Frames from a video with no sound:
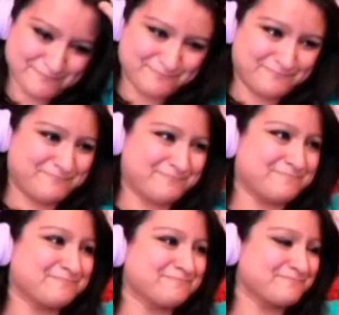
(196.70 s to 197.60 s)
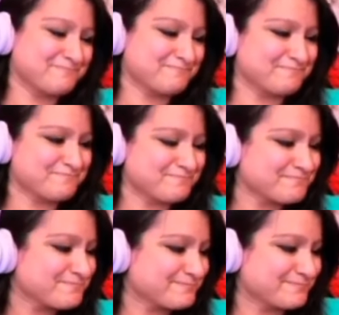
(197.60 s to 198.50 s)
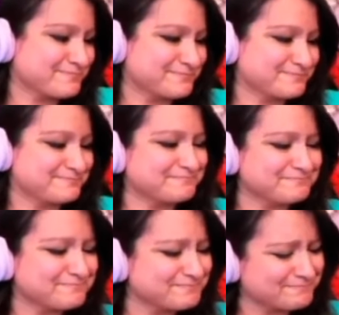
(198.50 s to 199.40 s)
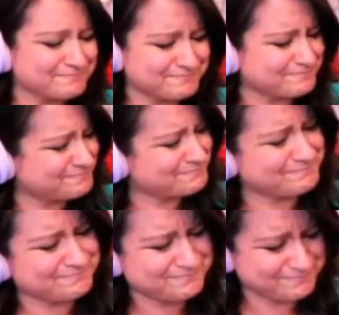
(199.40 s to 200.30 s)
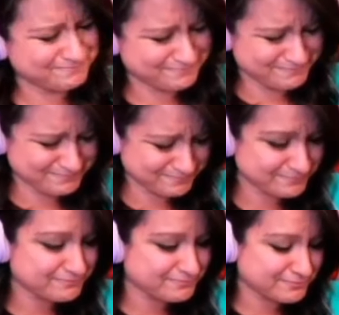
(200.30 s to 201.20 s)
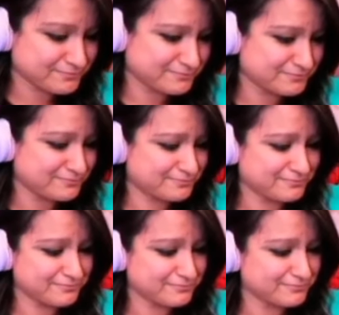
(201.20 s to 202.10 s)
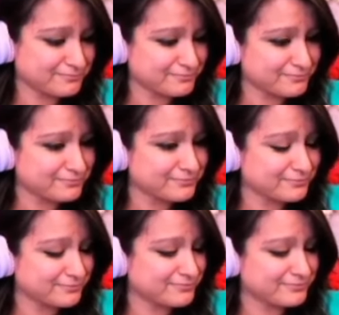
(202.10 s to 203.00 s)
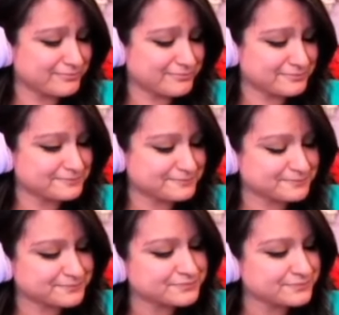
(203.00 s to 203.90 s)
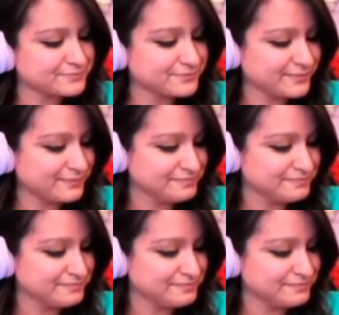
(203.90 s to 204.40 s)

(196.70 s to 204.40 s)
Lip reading: Nothing is said.